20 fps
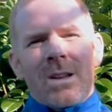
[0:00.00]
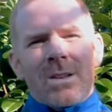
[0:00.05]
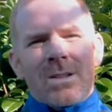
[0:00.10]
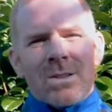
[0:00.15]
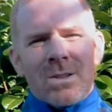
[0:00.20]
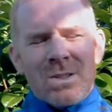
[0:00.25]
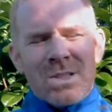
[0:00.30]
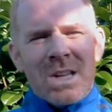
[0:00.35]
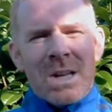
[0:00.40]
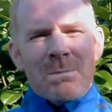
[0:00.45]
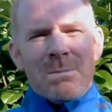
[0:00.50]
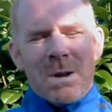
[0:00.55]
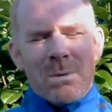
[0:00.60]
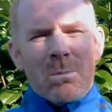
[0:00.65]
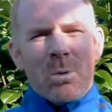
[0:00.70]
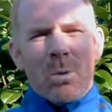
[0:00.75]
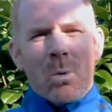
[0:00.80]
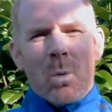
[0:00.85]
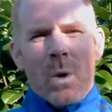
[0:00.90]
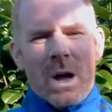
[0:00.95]
So tip
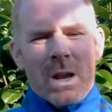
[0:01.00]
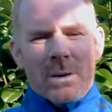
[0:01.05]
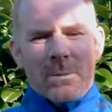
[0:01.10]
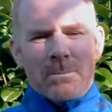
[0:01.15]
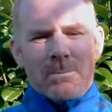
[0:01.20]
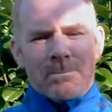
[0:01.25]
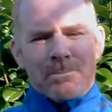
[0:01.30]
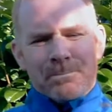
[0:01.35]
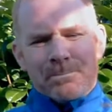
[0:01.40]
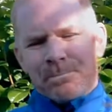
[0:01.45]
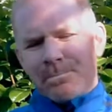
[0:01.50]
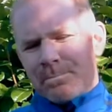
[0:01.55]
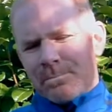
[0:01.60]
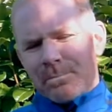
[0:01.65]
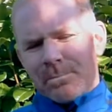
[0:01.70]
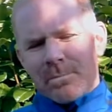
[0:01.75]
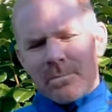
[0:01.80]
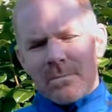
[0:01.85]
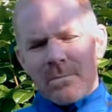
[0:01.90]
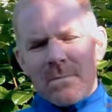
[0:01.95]
number 1
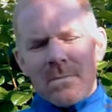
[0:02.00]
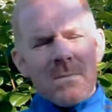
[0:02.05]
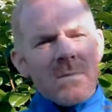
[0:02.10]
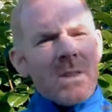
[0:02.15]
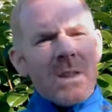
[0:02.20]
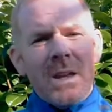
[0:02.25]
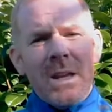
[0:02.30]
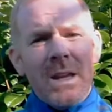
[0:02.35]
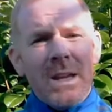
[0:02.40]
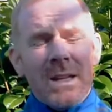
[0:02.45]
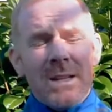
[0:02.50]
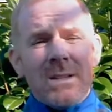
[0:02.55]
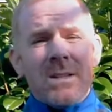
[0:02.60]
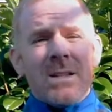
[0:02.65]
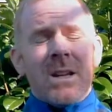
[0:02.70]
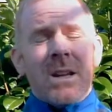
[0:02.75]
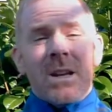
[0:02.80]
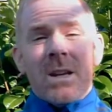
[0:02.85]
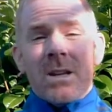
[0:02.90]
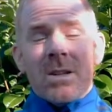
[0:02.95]

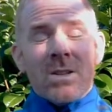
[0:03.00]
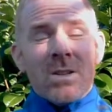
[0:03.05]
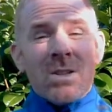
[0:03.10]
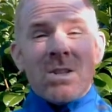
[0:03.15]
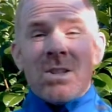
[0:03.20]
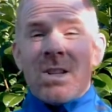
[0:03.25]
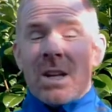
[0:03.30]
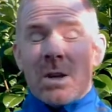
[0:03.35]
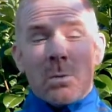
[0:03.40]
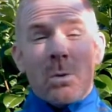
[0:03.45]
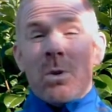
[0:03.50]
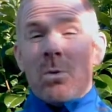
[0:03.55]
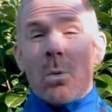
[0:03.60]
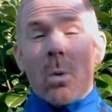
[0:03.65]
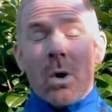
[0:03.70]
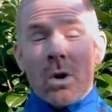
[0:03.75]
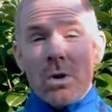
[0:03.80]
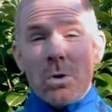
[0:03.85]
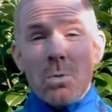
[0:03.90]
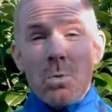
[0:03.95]
is stick with
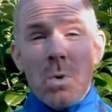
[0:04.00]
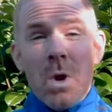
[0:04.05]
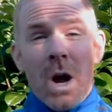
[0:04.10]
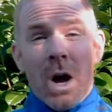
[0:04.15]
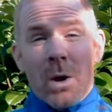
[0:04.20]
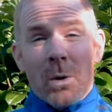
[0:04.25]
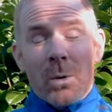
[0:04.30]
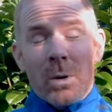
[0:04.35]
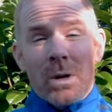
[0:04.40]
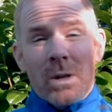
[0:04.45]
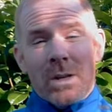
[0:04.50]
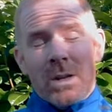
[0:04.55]
what you know.